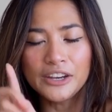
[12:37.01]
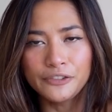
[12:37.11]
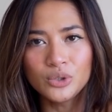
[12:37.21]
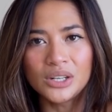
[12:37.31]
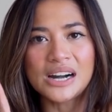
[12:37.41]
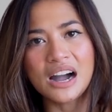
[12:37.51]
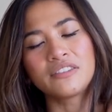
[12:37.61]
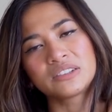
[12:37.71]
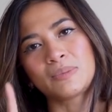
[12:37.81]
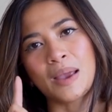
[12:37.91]
if you are
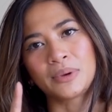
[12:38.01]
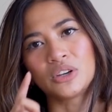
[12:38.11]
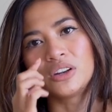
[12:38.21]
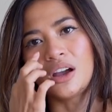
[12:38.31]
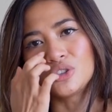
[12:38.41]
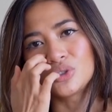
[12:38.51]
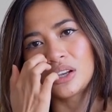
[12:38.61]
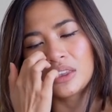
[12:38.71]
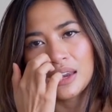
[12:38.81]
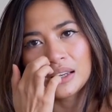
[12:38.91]
after a Papillon, I
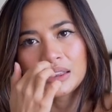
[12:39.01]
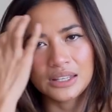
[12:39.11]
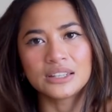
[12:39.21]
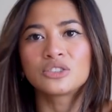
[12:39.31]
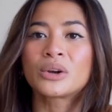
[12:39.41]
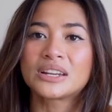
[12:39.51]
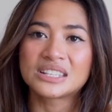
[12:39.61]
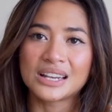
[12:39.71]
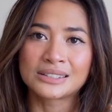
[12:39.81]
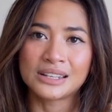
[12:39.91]
do think the
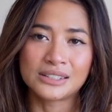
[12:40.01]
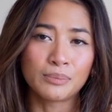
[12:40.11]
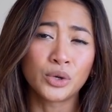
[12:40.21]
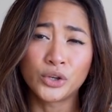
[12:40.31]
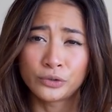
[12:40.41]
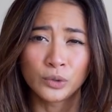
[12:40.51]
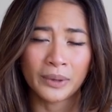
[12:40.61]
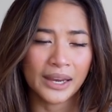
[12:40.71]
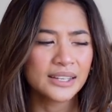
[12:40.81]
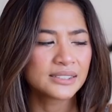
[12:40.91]
twenty-six is a beautiful
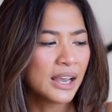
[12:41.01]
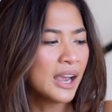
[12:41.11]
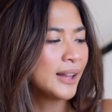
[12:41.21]
piece.